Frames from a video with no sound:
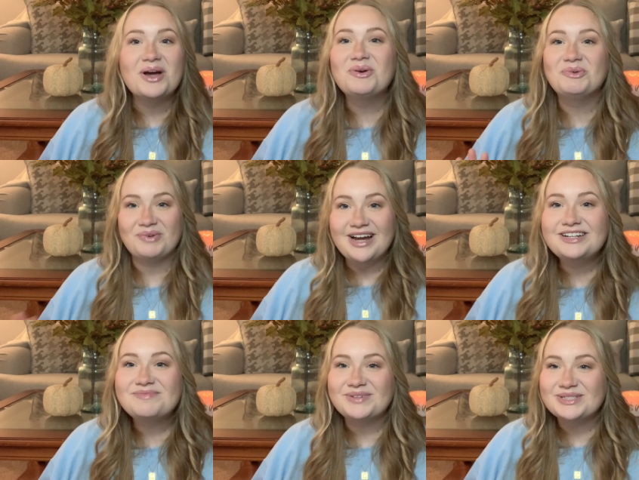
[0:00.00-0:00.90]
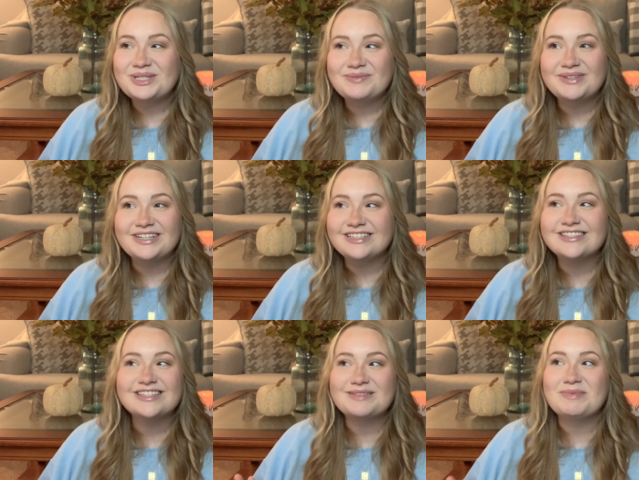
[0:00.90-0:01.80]
great booktubers,
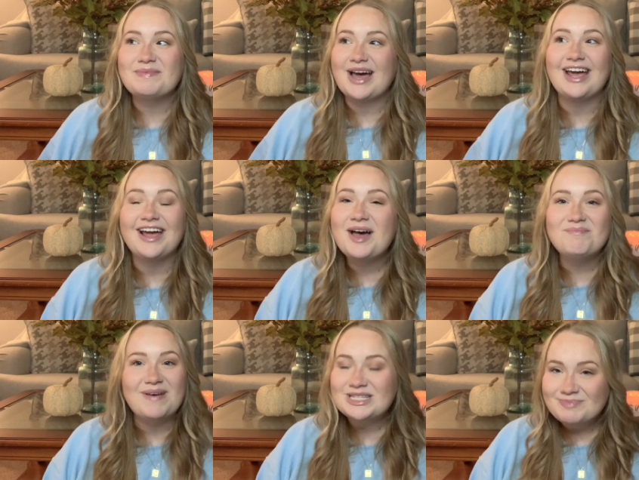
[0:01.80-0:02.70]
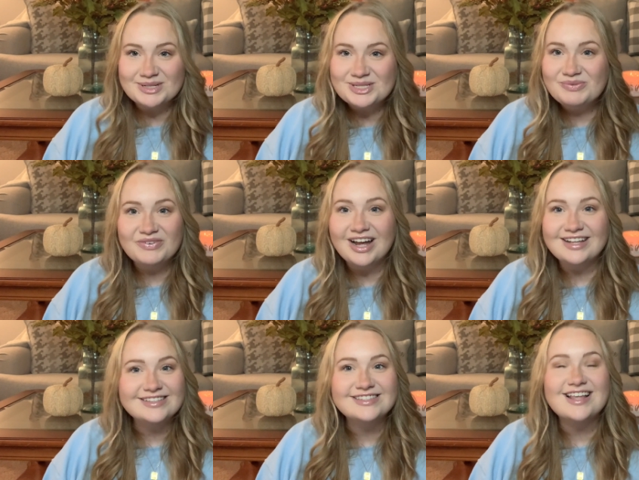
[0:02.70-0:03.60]
some of my best booktube
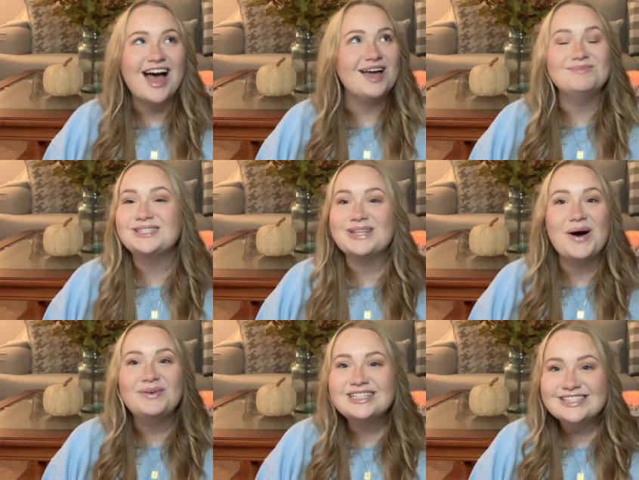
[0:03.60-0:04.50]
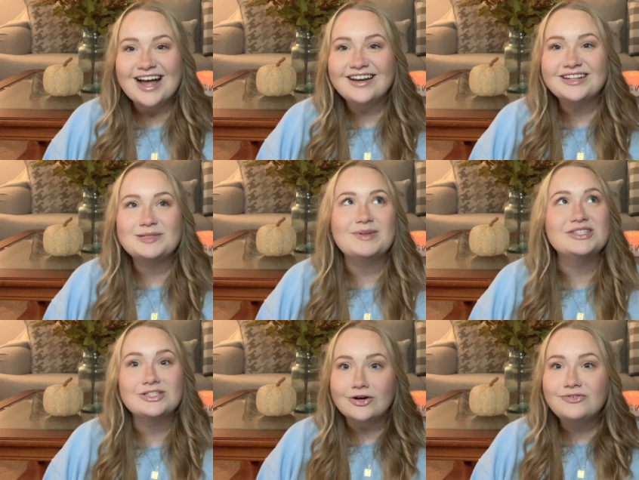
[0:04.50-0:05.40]
friends. I'm so excited. It's been
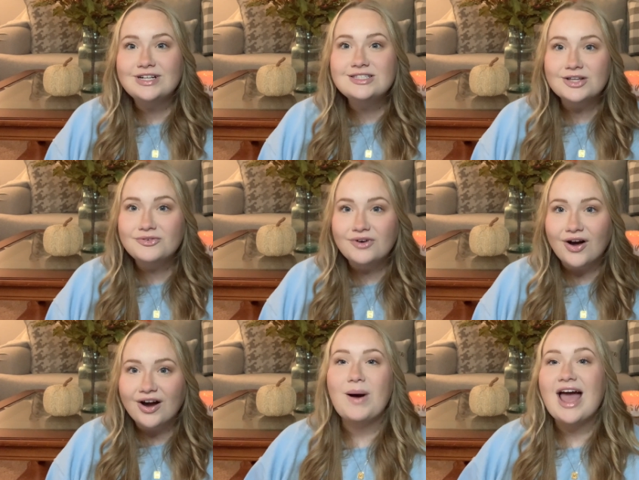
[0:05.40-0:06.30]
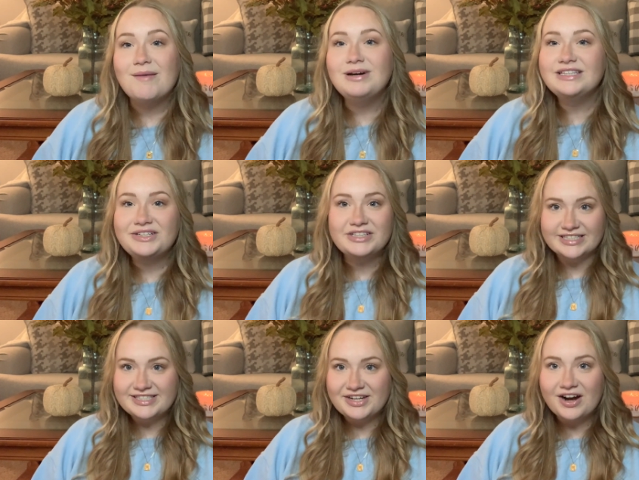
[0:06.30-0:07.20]
so fun so far. I have my little
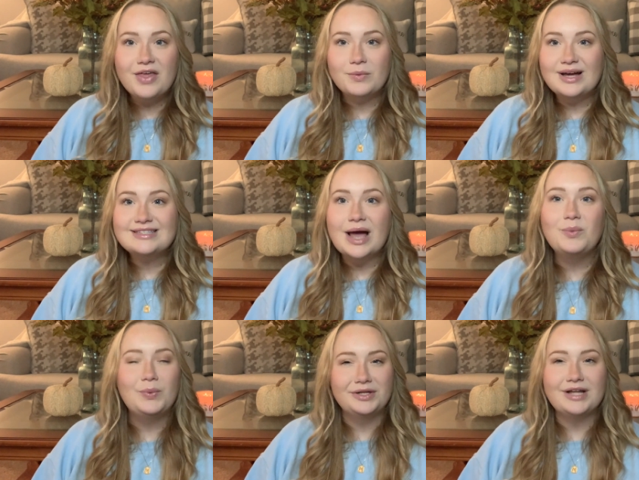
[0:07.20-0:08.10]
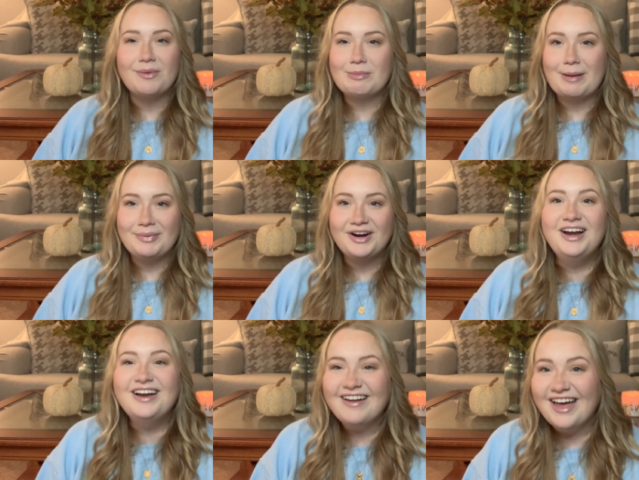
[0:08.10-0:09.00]
list here, otherwise I will not remember
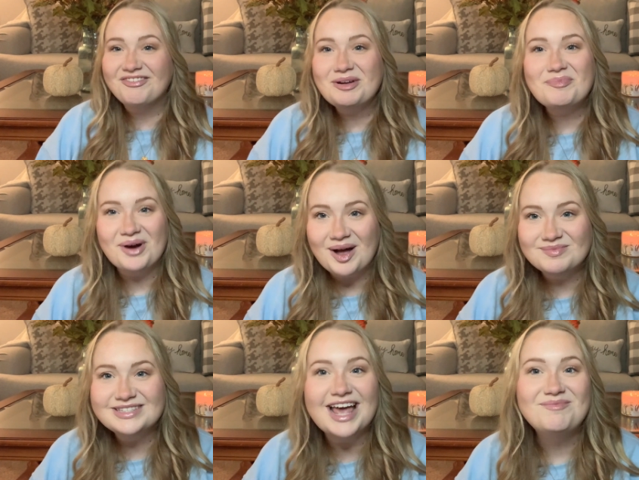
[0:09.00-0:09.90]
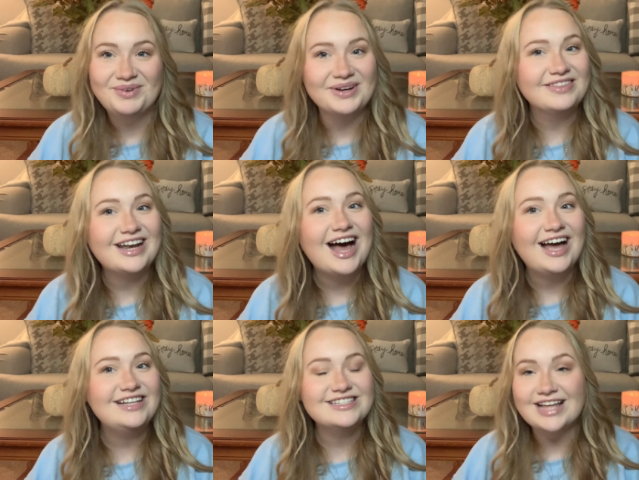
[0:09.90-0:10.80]
every prompt and book that
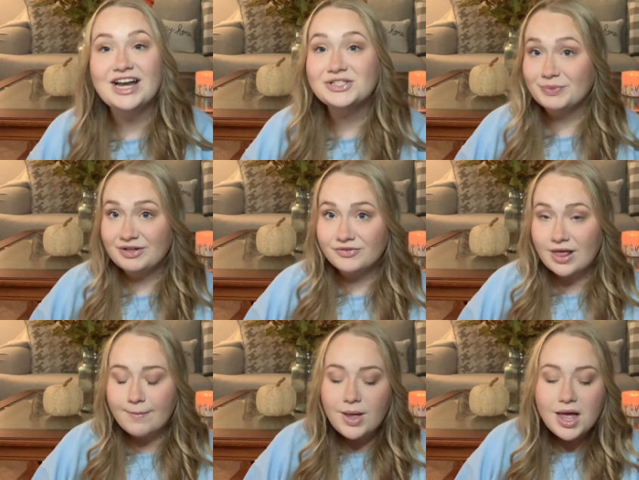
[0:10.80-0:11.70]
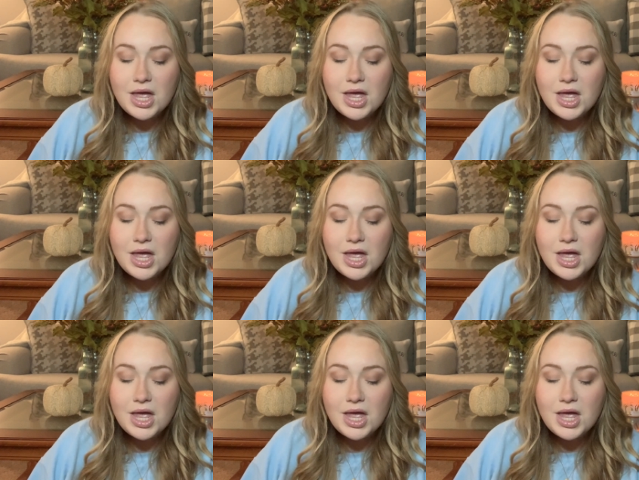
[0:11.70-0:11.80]
I decided to read for them.